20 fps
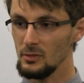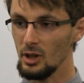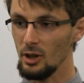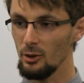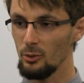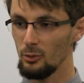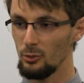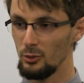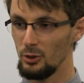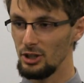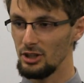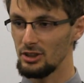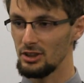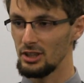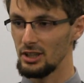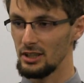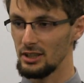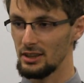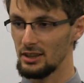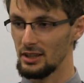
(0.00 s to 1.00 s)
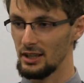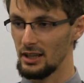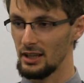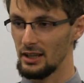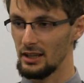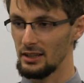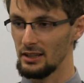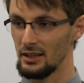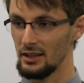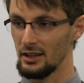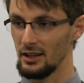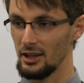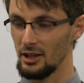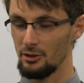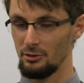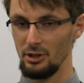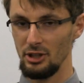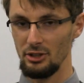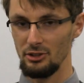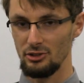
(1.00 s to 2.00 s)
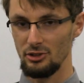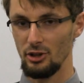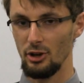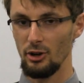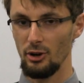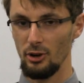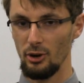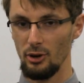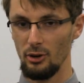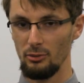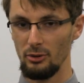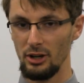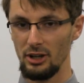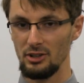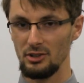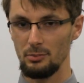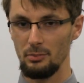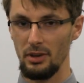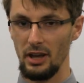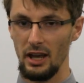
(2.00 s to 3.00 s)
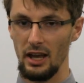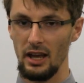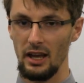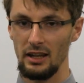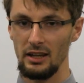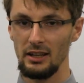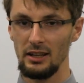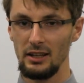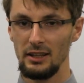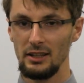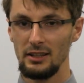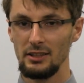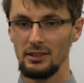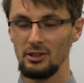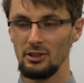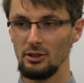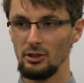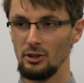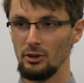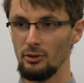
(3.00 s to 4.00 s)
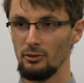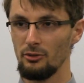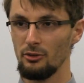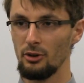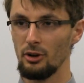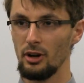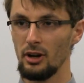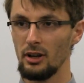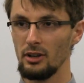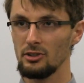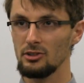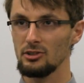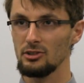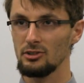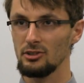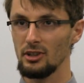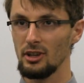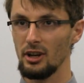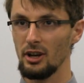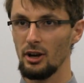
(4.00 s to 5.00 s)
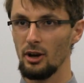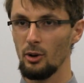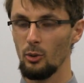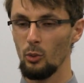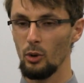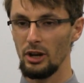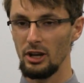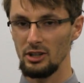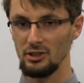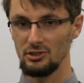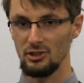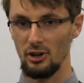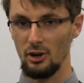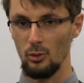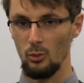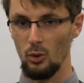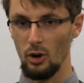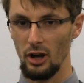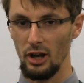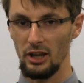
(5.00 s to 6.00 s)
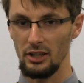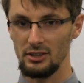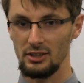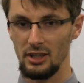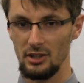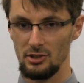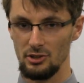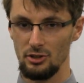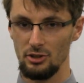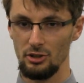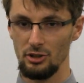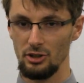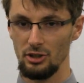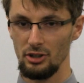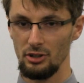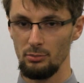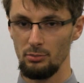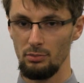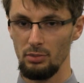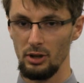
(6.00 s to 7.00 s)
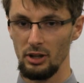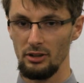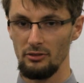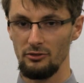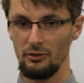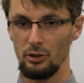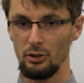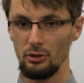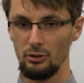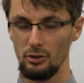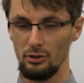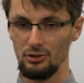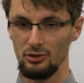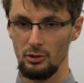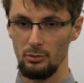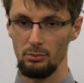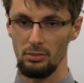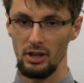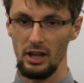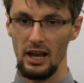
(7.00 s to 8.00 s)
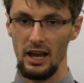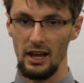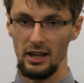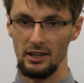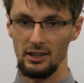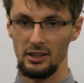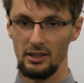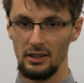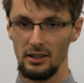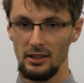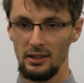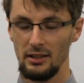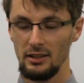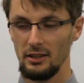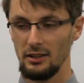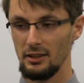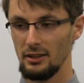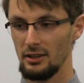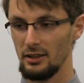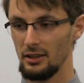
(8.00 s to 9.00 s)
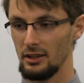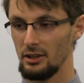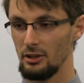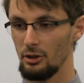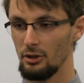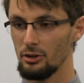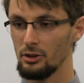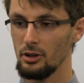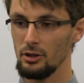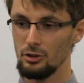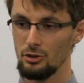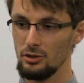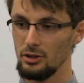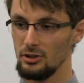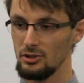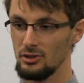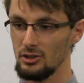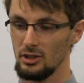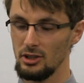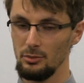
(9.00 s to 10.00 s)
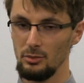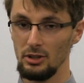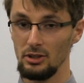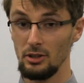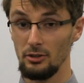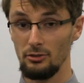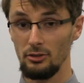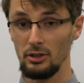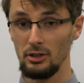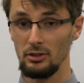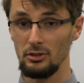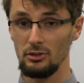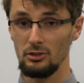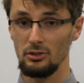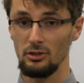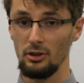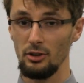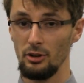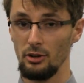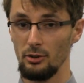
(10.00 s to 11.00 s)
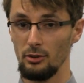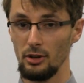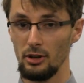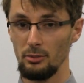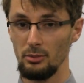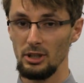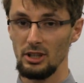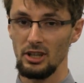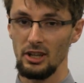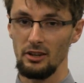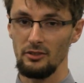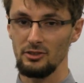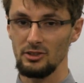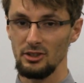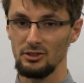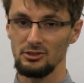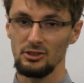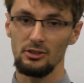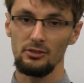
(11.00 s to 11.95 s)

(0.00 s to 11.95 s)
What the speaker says: We think that green is go, red is bad. For us, weddings are white, that's good, but funerals are black. In other countries, it can be different, so you want to be kind of sensitive